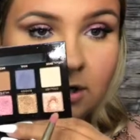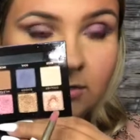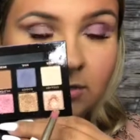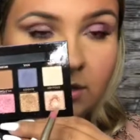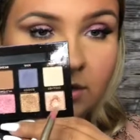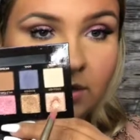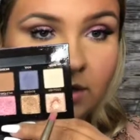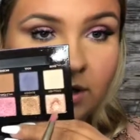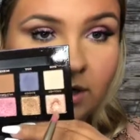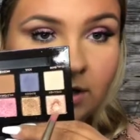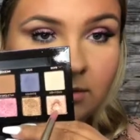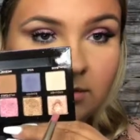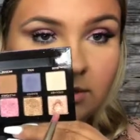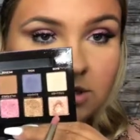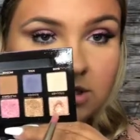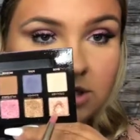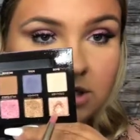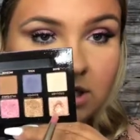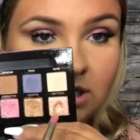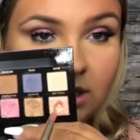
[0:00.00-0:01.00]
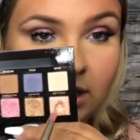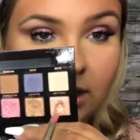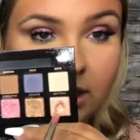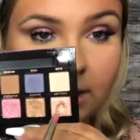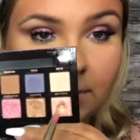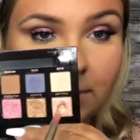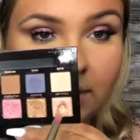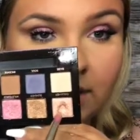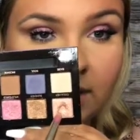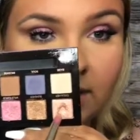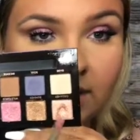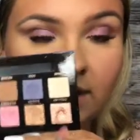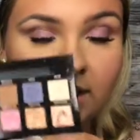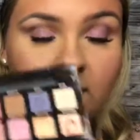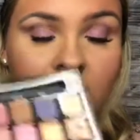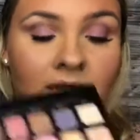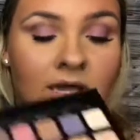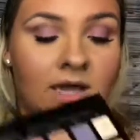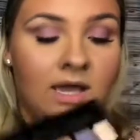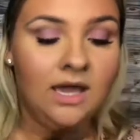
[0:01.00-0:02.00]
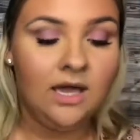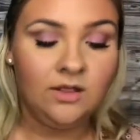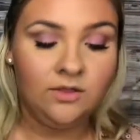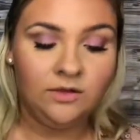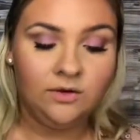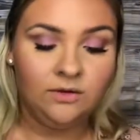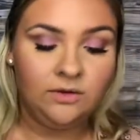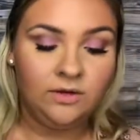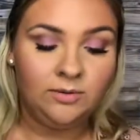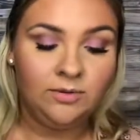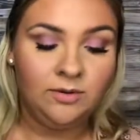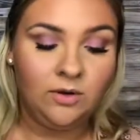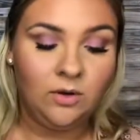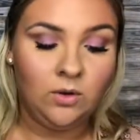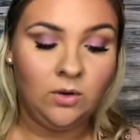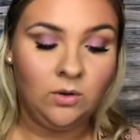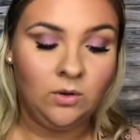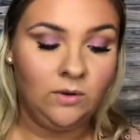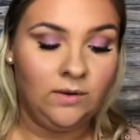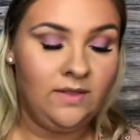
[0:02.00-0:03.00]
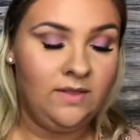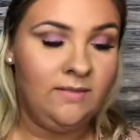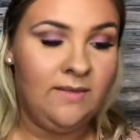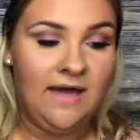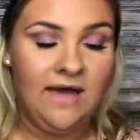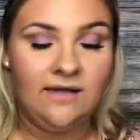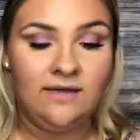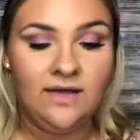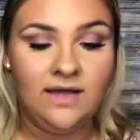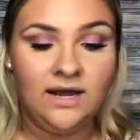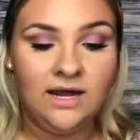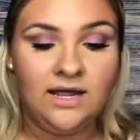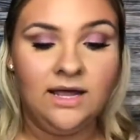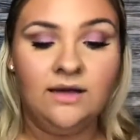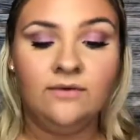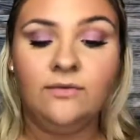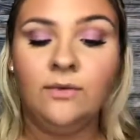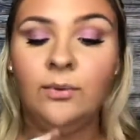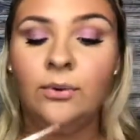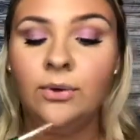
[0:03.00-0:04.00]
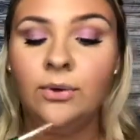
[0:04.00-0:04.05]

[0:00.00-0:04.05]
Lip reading: but look how much kick up, and like it literally put a hole in the palette, and I have